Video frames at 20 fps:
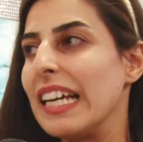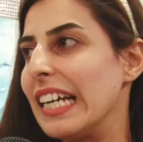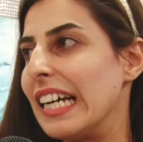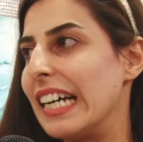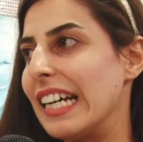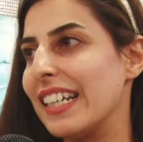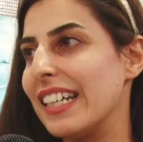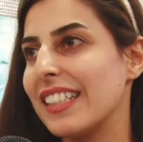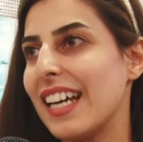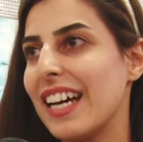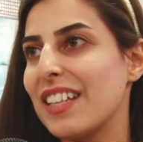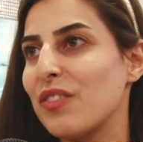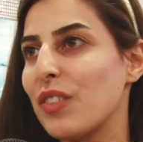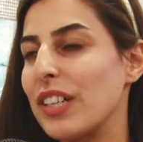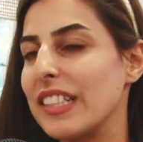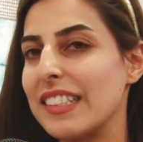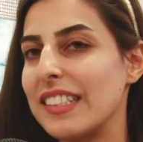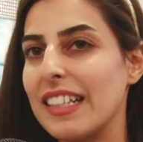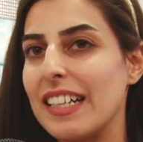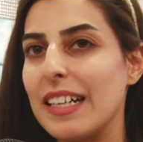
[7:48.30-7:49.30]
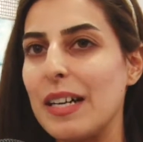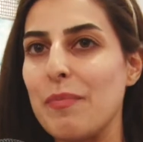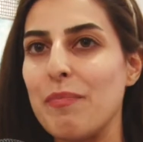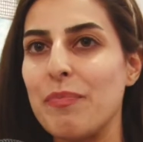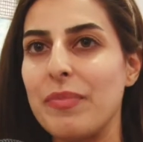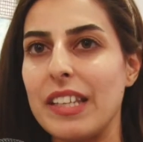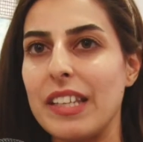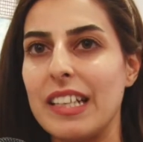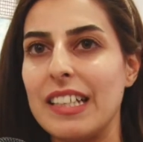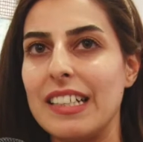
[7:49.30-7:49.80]
uh, that was
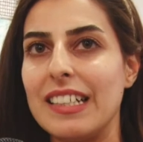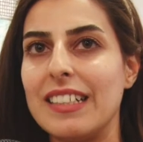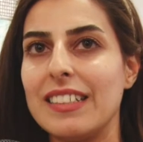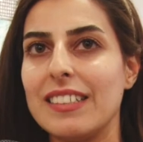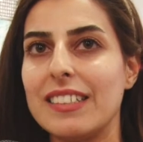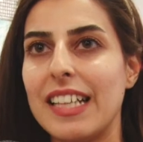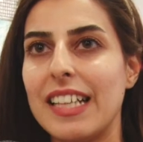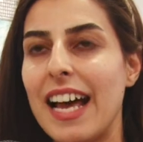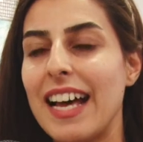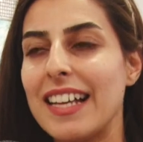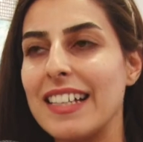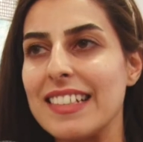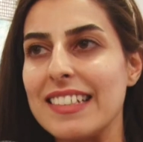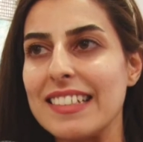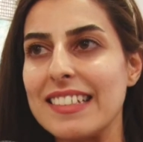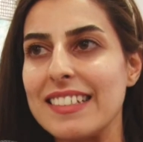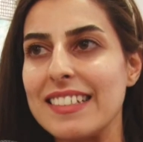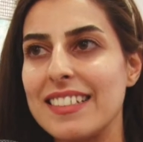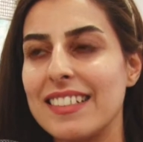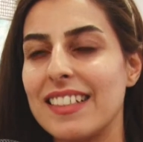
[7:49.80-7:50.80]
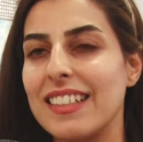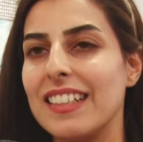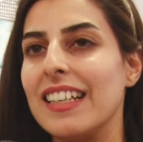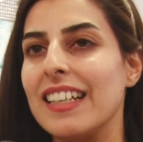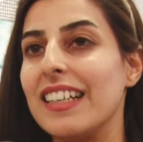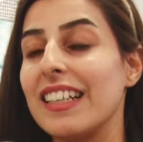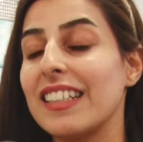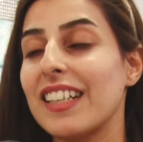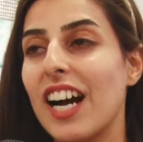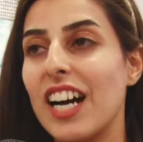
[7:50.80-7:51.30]
a uh, dance,
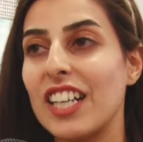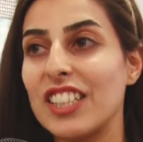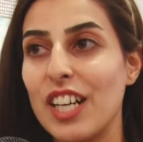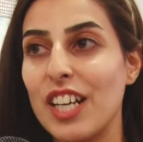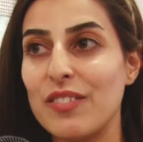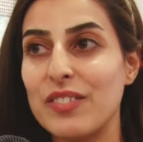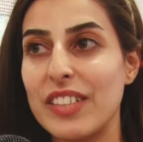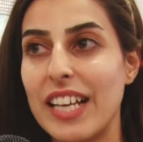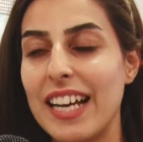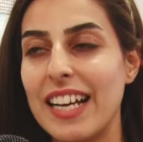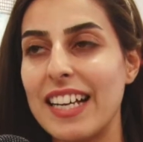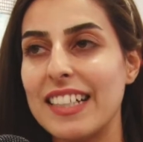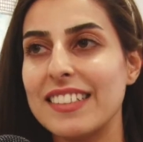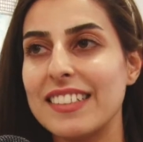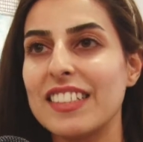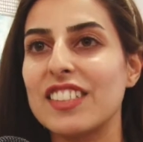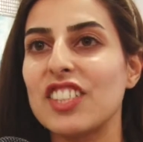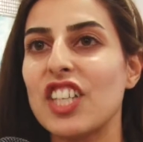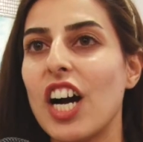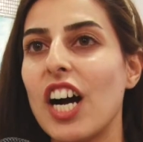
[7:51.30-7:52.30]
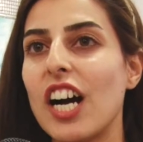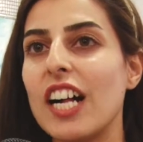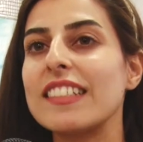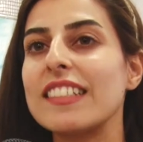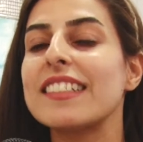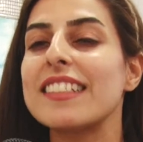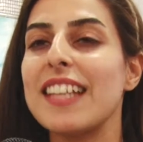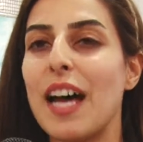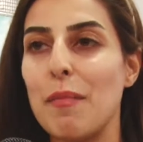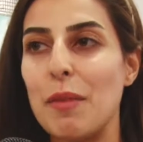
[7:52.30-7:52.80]
kind of dance, it's called
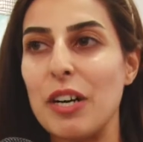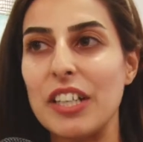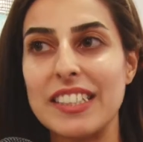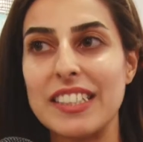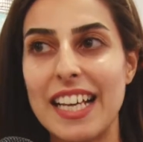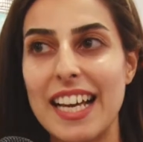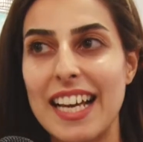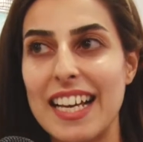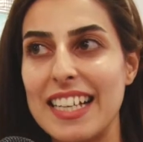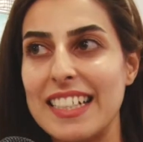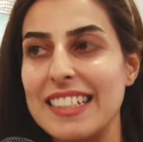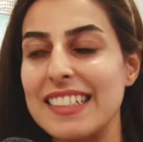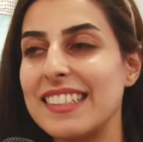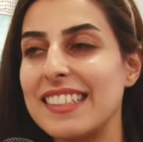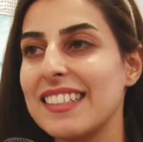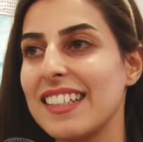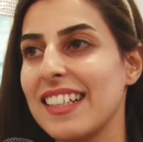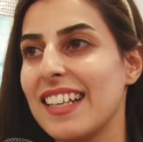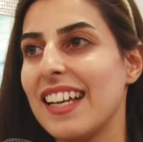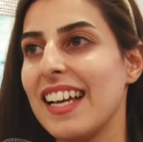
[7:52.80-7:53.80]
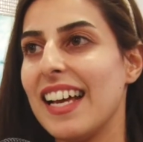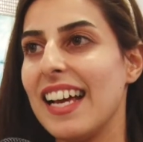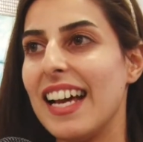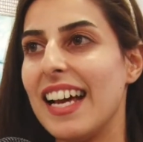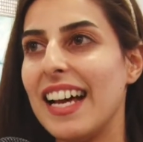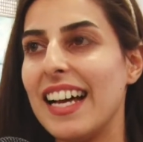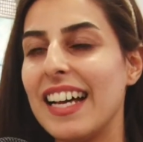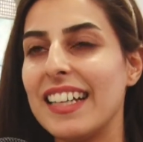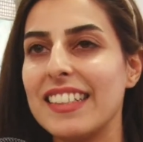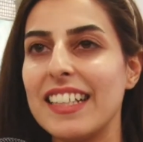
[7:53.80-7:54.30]
Sama dance
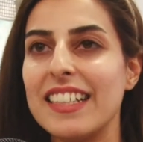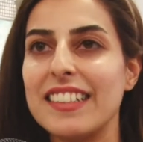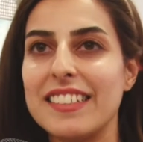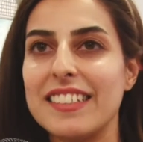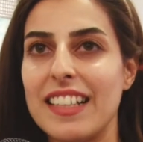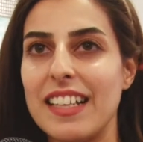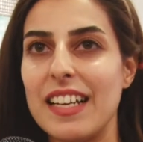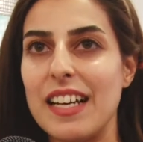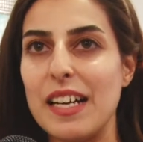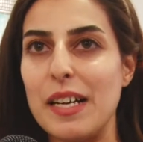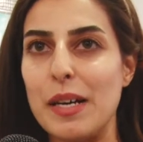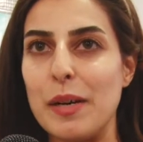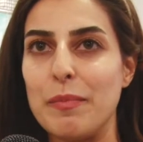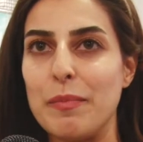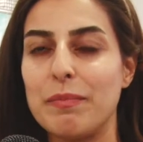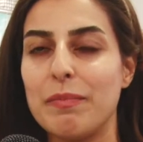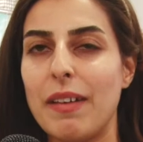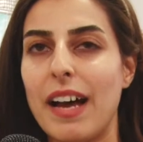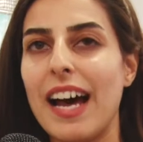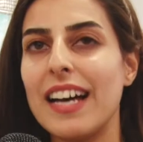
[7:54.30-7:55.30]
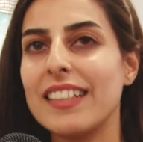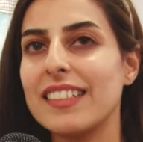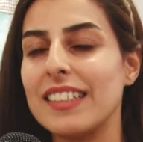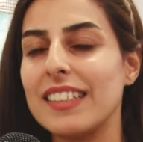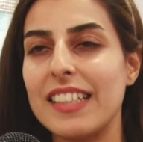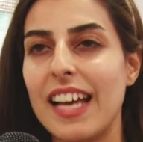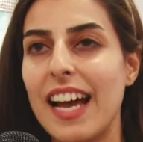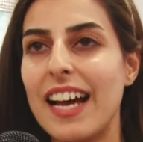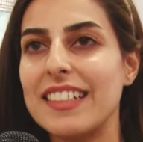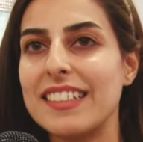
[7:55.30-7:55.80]
and it um, has
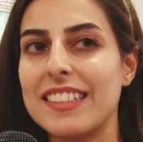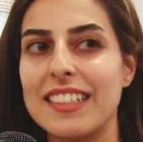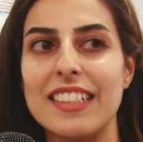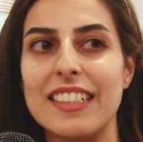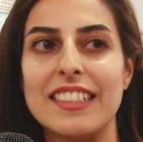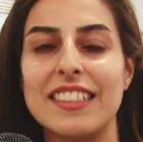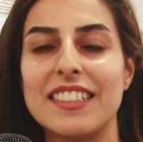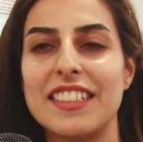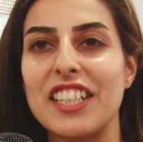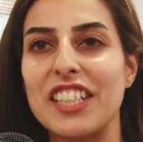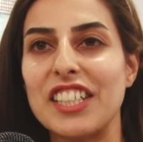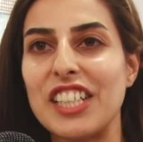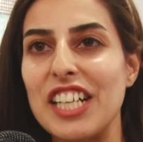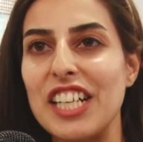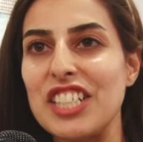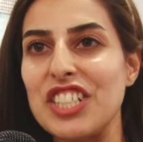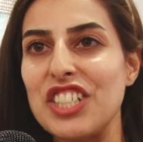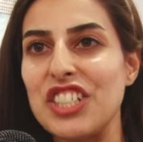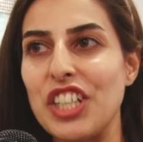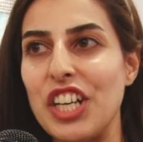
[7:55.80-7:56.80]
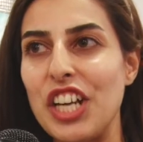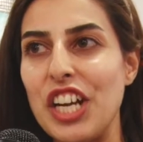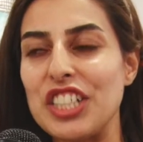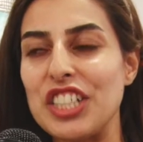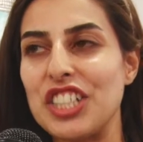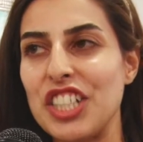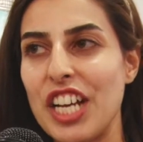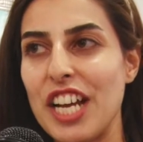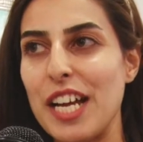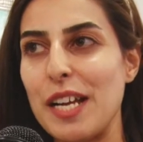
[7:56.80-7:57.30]
it has a circle shape,
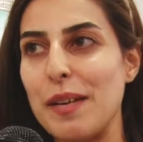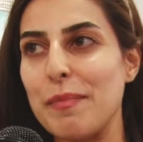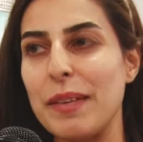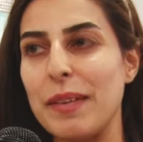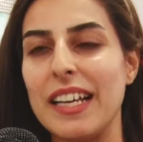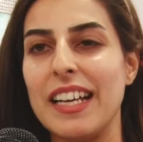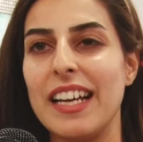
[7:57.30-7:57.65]
shape